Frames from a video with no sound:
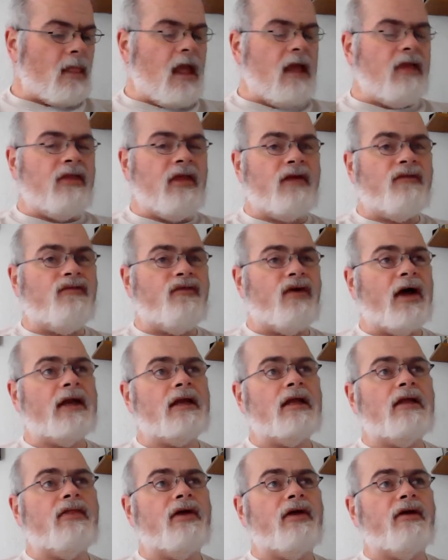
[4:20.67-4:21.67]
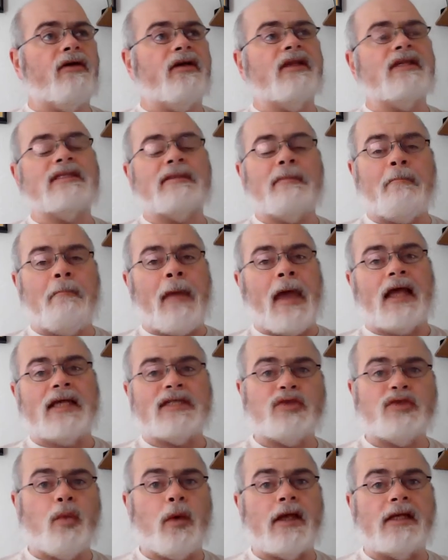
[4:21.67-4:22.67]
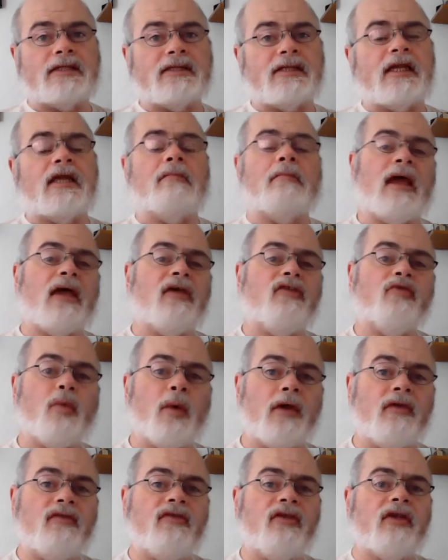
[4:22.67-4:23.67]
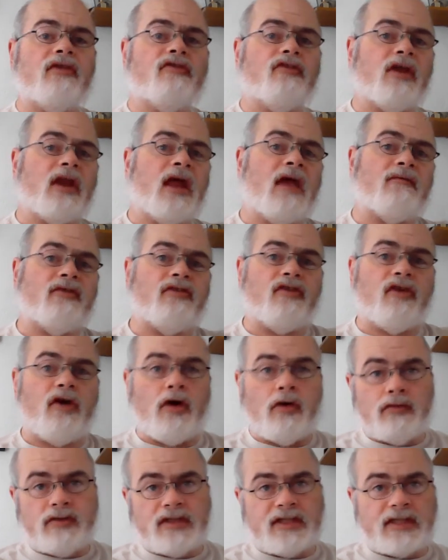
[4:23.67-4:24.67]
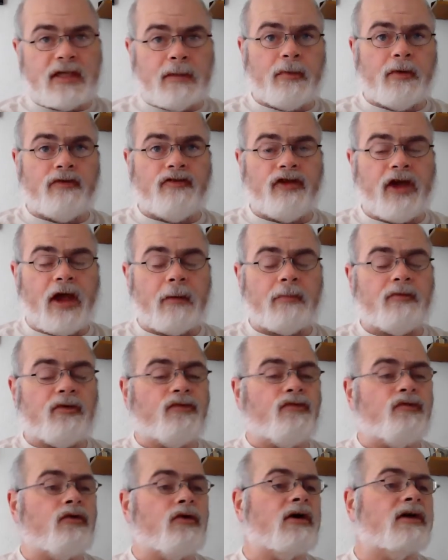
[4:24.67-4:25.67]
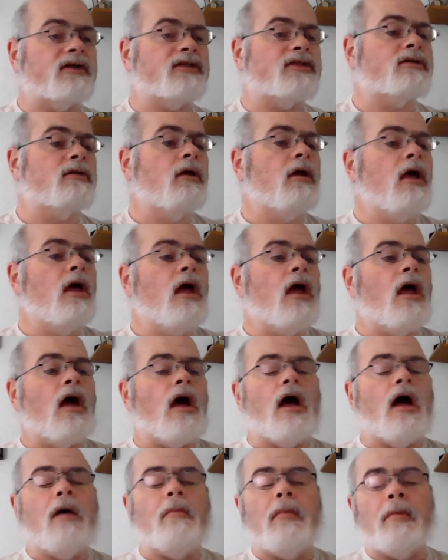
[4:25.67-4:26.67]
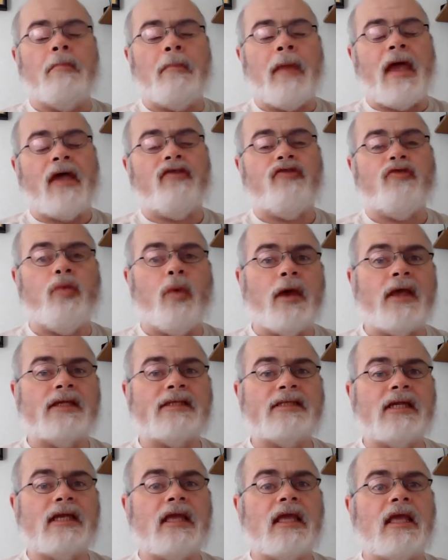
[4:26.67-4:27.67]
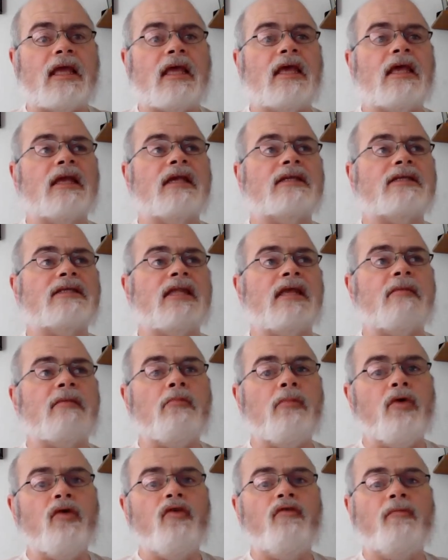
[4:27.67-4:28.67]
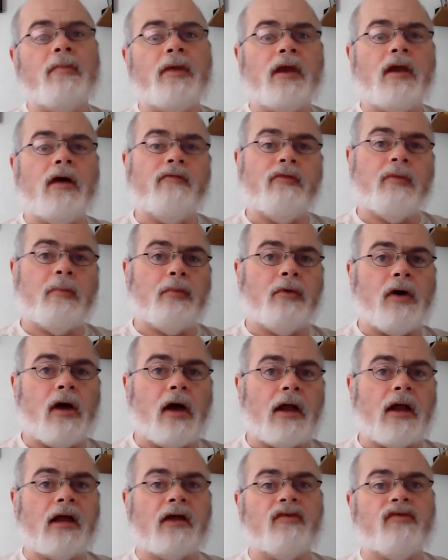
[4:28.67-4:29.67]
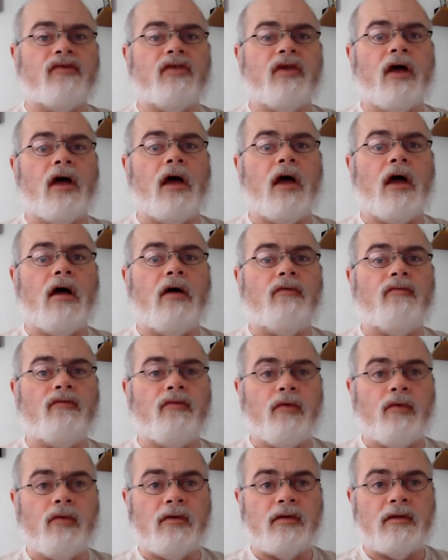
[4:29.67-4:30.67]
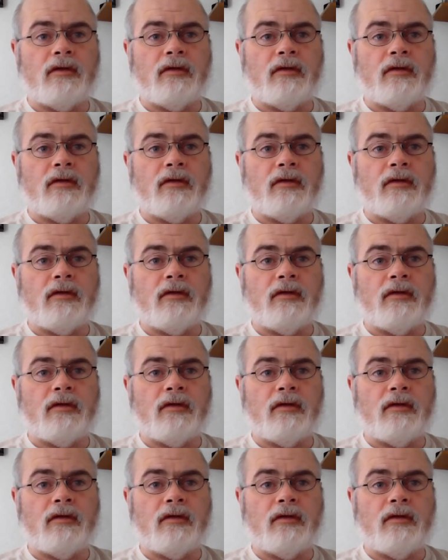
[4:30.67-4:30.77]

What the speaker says: And then finally there is mass wasting. Mass wasting is going to have its own separate chapter for us. Mass wasting is the movement of products of